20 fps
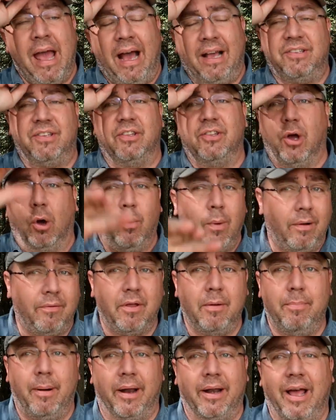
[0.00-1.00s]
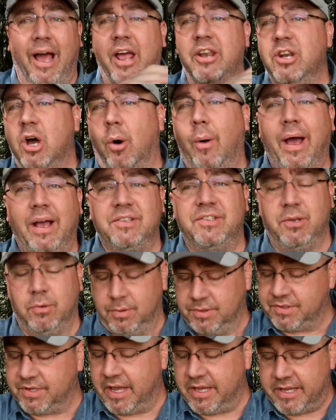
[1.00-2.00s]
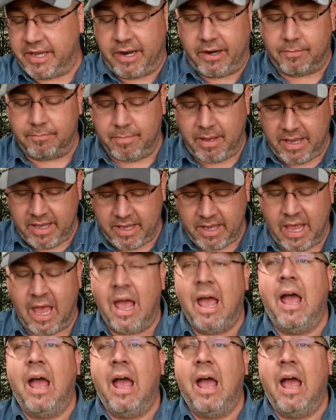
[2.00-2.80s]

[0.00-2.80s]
I said, don't worry about it. I know ESEE will take care of me.